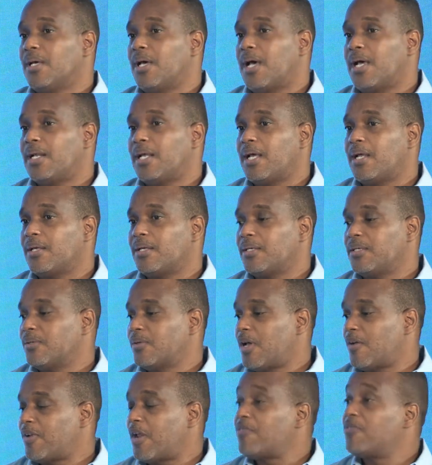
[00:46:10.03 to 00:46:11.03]
and I
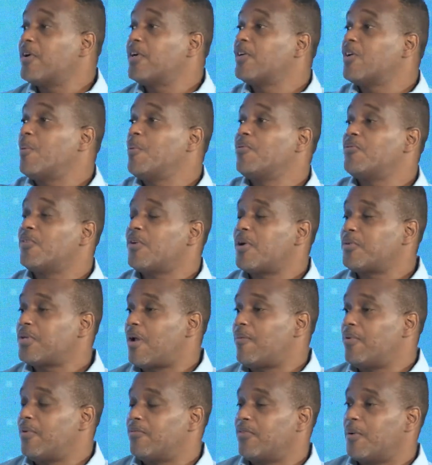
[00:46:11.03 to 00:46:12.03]
have a friend
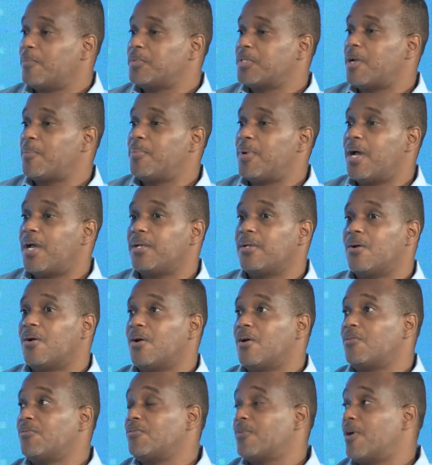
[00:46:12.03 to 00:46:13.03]
traveling from Japan
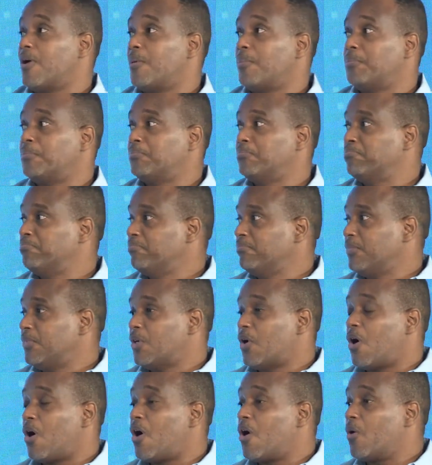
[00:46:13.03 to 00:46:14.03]
or from
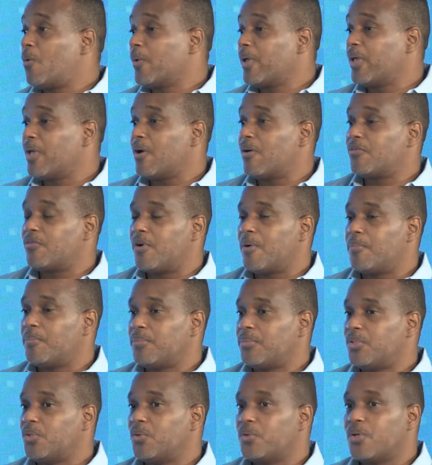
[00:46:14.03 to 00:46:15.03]
Norway or
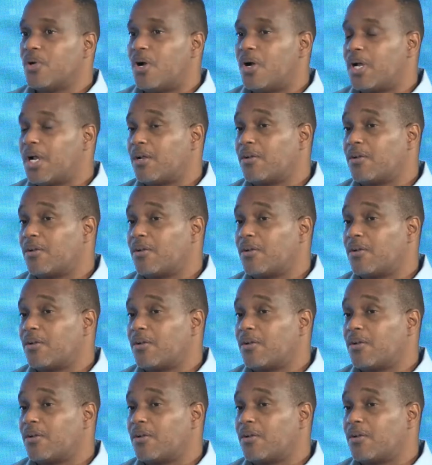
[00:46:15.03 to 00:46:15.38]
from New York,